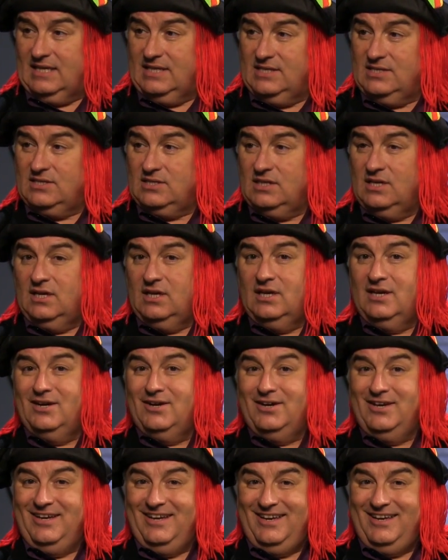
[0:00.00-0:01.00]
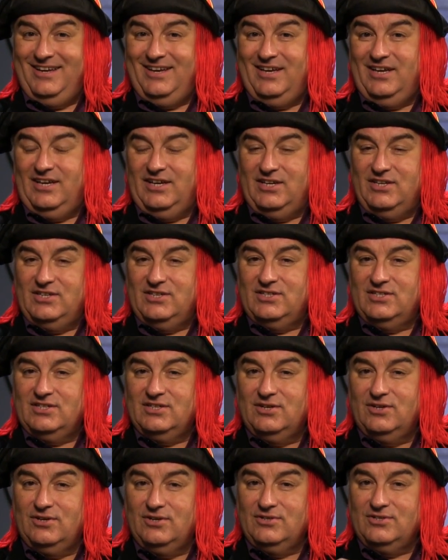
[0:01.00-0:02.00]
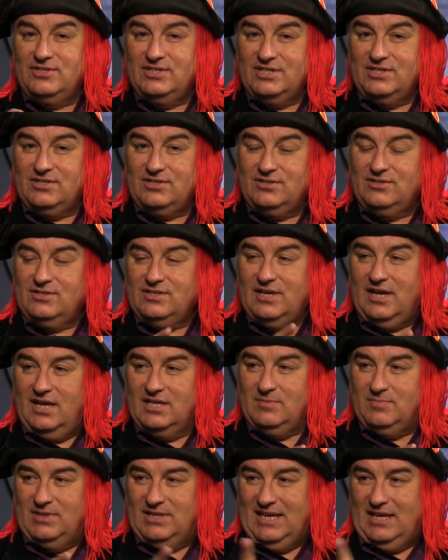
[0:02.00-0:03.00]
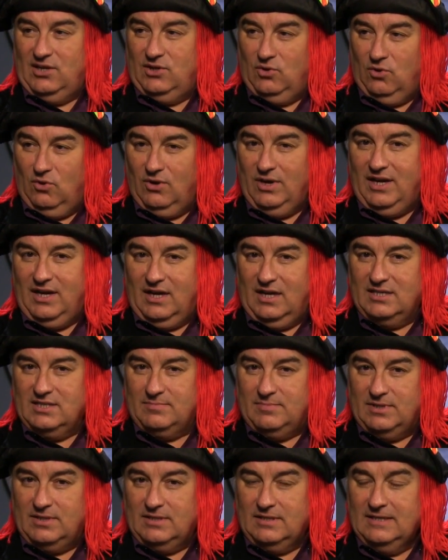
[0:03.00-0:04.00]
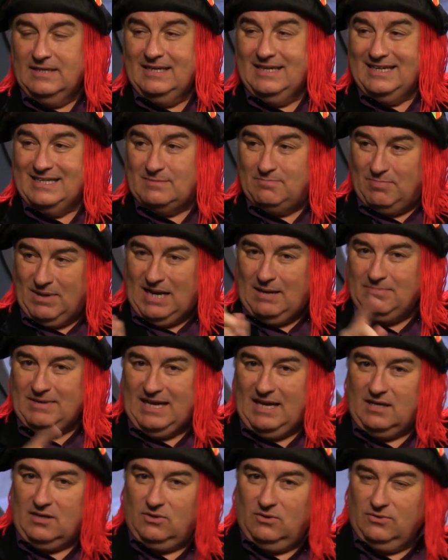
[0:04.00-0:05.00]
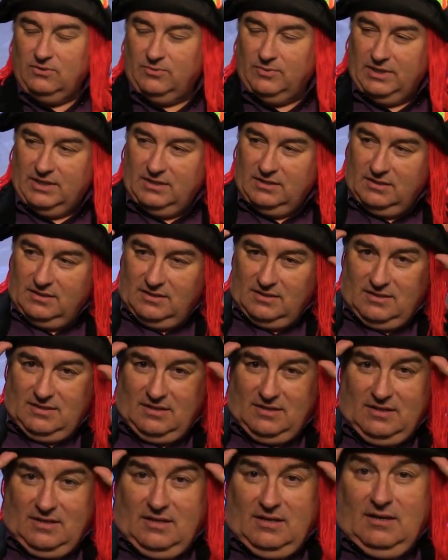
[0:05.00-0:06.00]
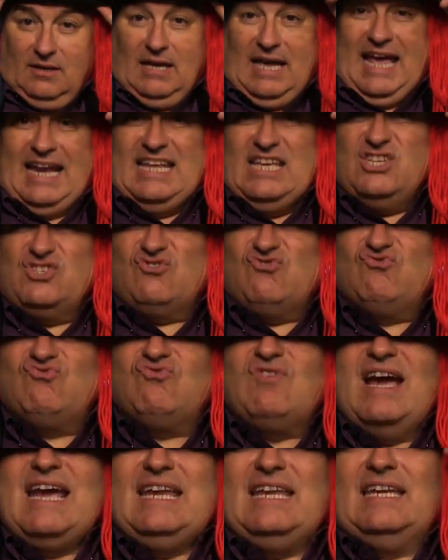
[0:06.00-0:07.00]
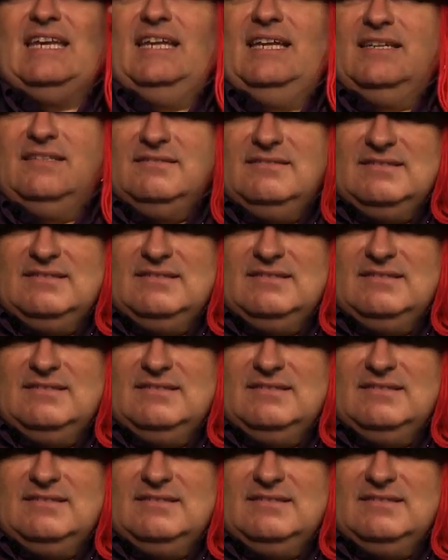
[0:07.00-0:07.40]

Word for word: He's, he is? He is her sister's husband, that annoying husband, is Bobcat Goldthwait. Oh. And he's great in it.